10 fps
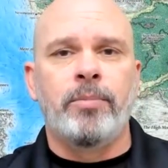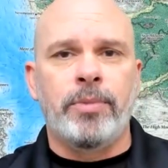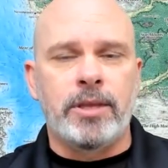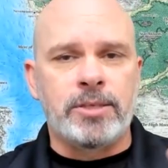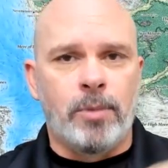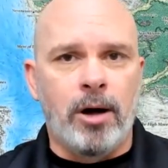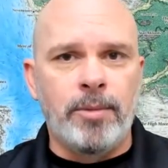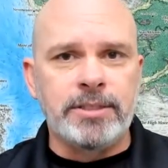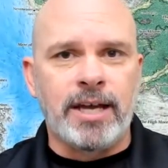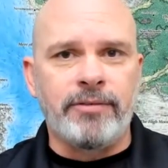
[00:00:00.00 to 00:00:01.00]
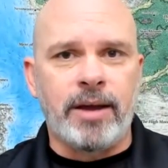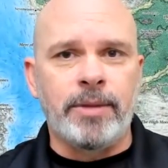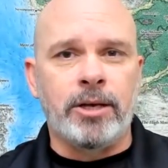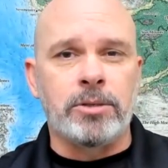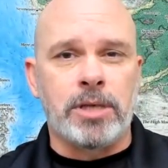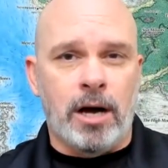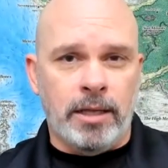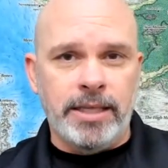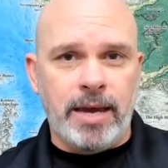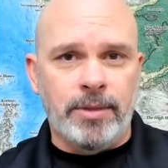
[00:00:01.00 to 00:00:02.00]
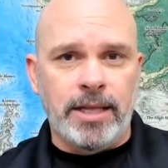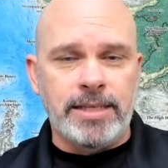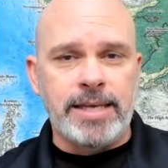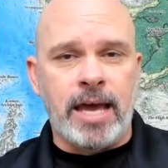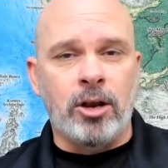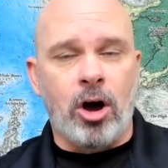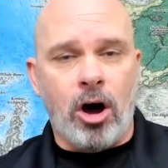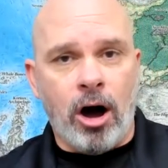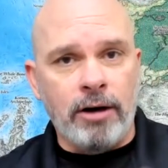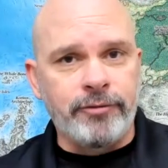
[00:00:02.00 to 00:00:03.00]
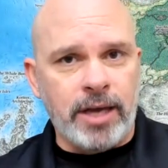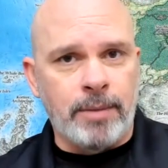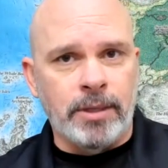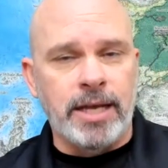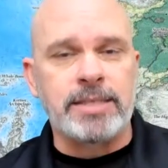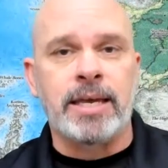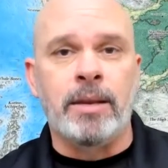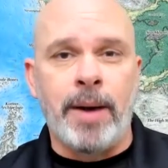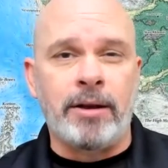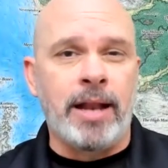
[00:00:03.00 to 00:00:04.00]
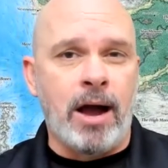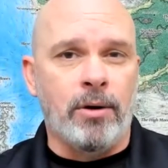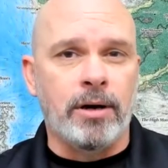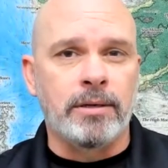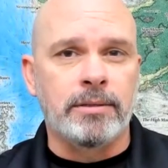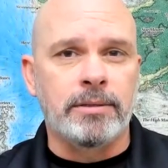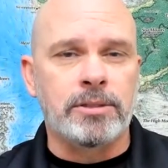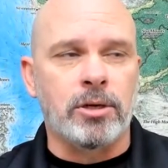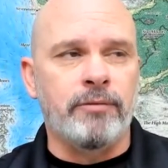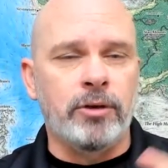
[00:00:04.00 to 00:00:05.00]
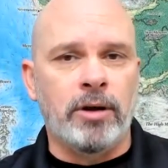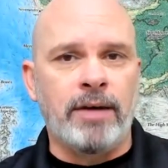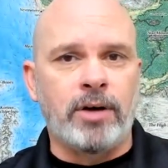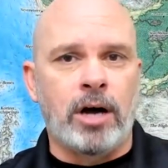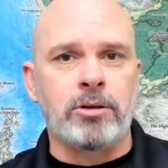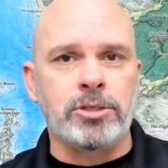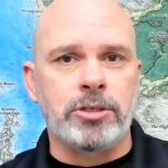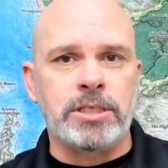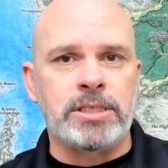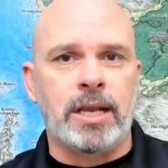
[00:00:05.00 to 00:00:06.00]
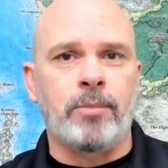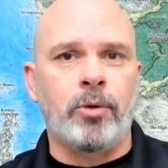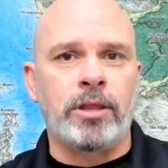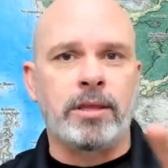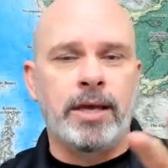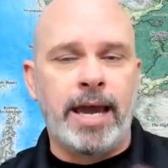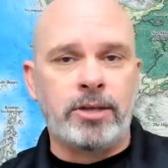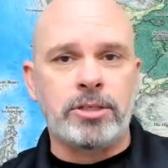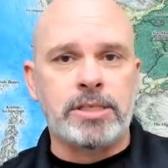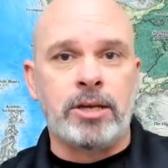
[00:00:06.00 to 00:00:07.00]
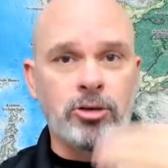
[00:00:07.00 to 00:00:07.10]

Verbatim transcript: Small multifamily goes on the MLS and off the MLS in about an hour. So if you don't have auto searches set up with agents and you're